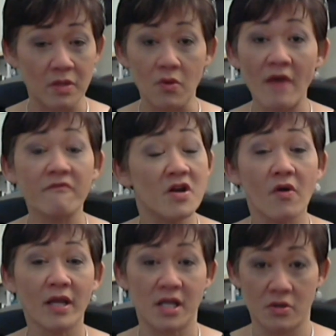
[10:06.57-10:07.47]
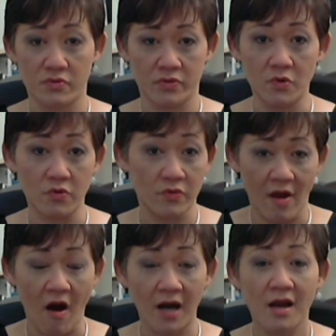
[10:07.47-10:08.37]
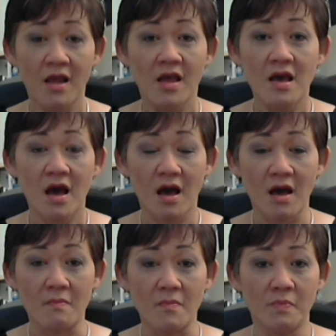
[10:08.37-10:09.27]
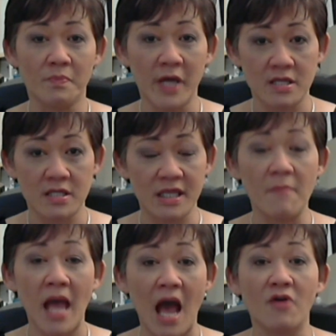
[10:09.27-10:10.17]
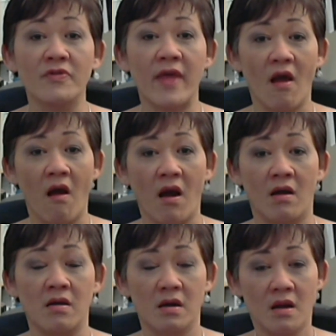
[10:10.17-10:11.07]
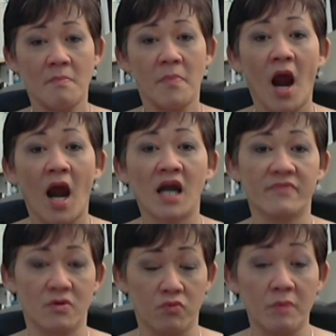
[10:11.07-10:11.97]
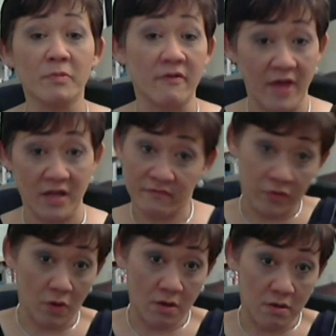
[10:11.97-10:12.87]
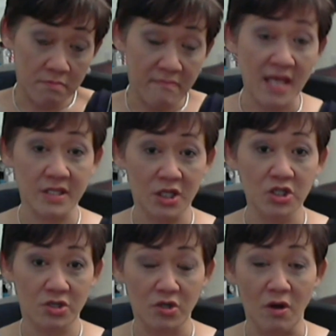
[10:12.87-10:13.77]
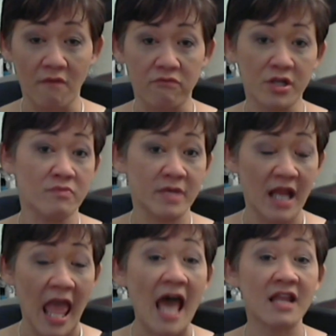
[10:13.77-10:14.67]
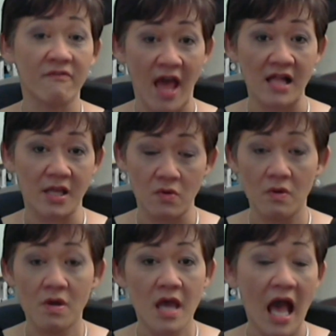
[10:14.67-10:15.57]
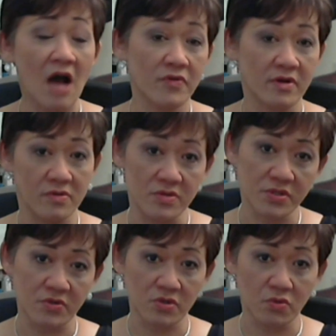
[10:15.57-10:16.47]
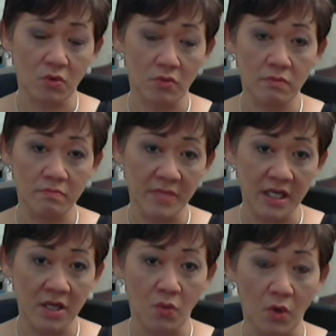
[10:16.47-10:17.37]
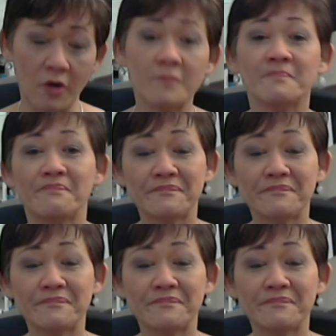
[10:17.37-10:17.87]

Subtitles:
You have no idea who they are. But somehow they are part of the ripple effect of your message, you know, of what you've been adding value out there in the social media world.